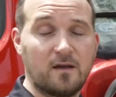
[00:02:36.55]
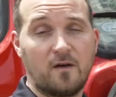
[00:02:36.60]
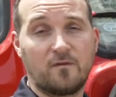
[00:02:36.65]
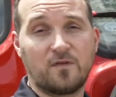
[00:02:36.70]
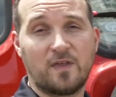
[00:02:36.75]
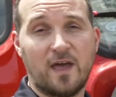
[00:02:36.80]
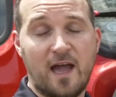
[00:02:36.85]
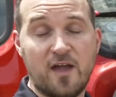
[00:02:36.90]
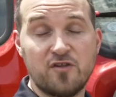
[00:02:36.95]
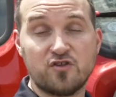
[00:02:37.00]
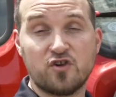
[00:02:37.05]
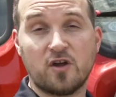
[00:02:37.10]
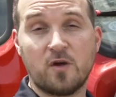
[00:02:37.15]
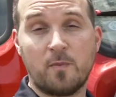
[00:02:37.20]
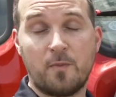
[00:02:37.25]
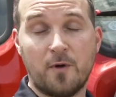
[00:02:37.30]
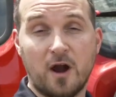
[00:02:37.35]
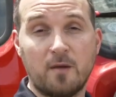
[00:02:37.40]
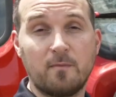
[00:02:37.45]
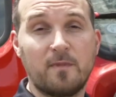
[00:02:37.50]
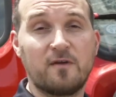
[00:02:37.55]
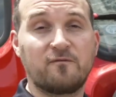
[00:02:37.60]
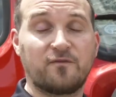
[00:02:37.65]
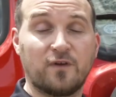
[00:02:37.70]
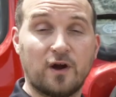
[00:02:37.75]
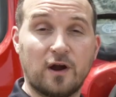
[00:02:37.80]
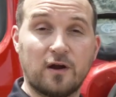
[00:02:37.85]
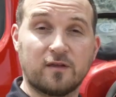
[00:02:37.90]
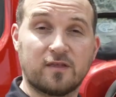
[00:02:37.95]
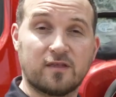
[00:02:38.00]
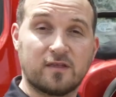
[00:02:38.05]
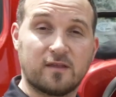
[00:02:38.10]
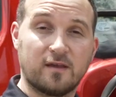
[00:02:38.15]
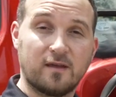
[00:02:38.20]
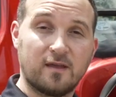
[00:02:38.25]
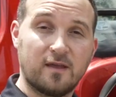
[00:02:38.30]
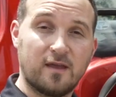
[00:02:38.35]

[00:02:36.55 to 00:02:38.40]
of the engine compartment first